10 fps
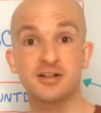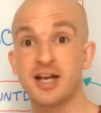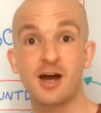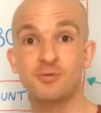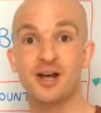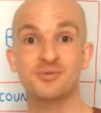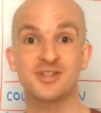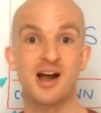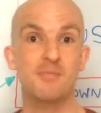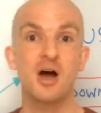add a countdown
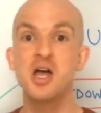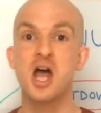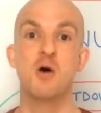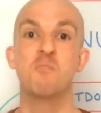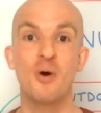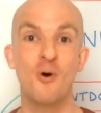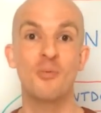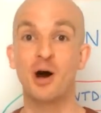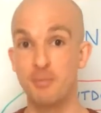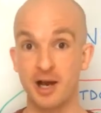timer and boom,
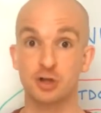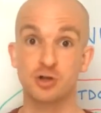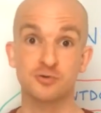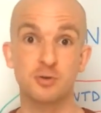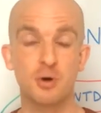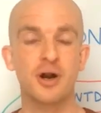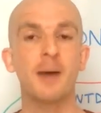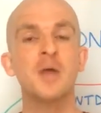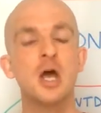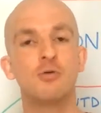I'll make tons of money,
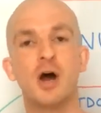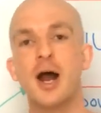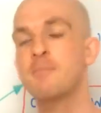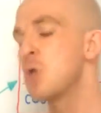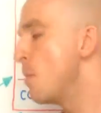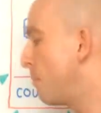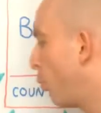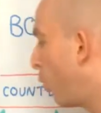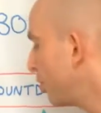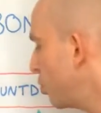right?
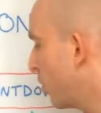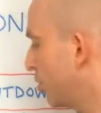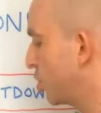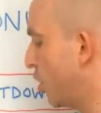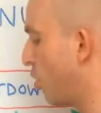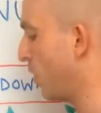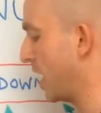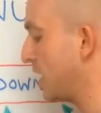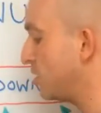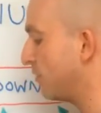But what you want to do
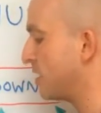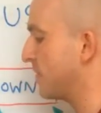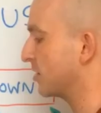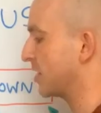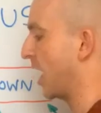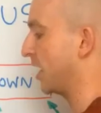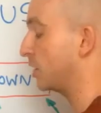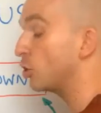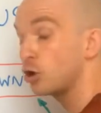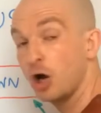in your emails and
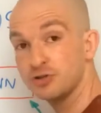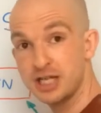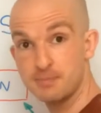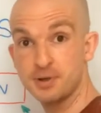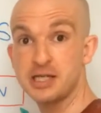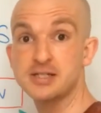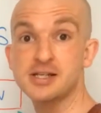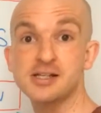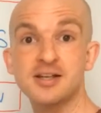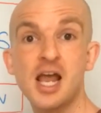in your content
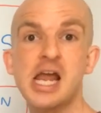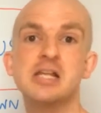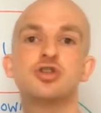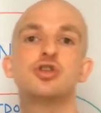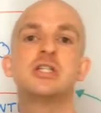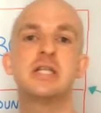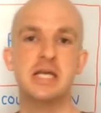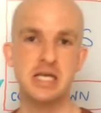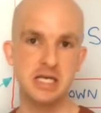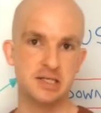pieces is to
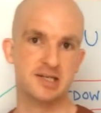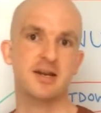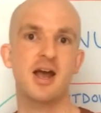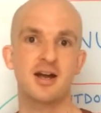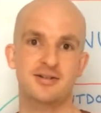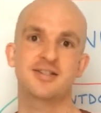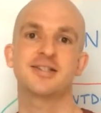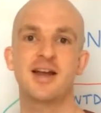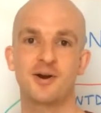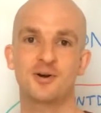tease
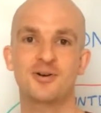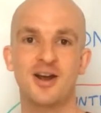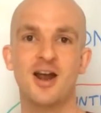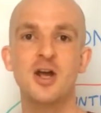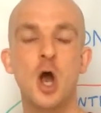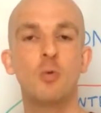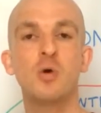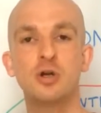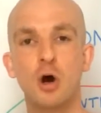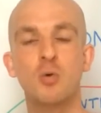scarcity, okay?
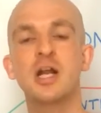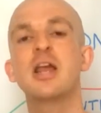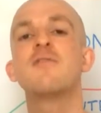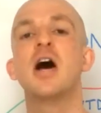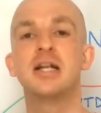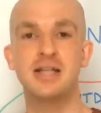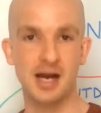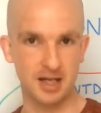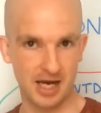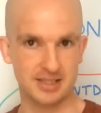We don't want to give a
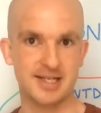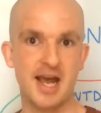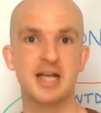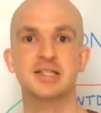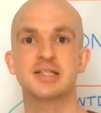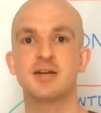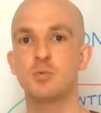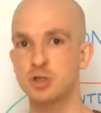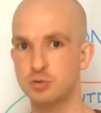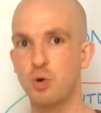deadline scarcity.
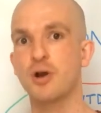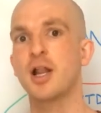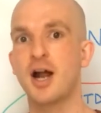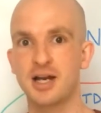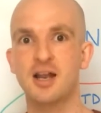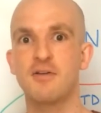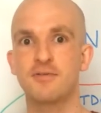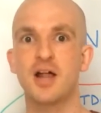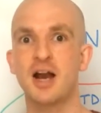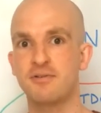We just want to give
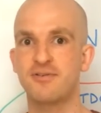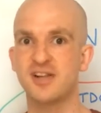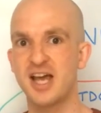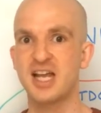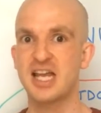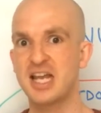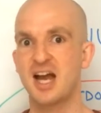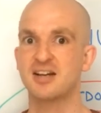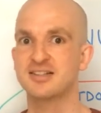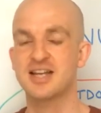flaky
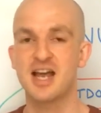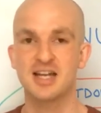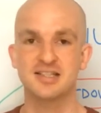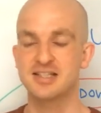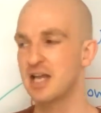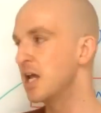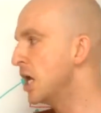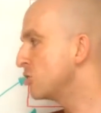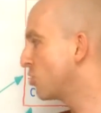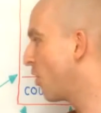kind of scarcity.
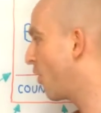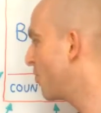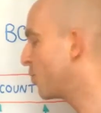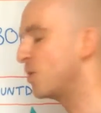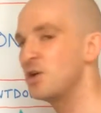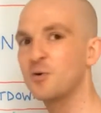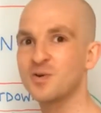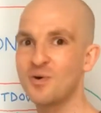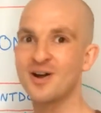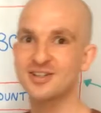So we use
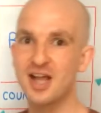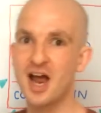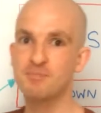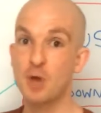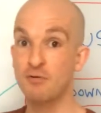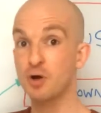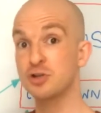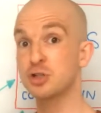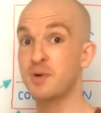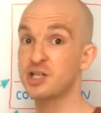words like, I've got
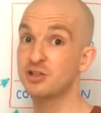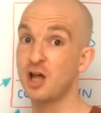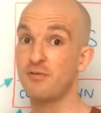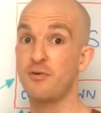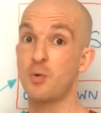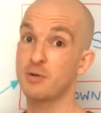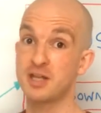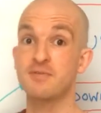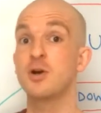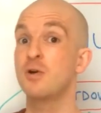this special offer where I'm
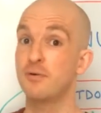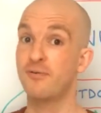giving over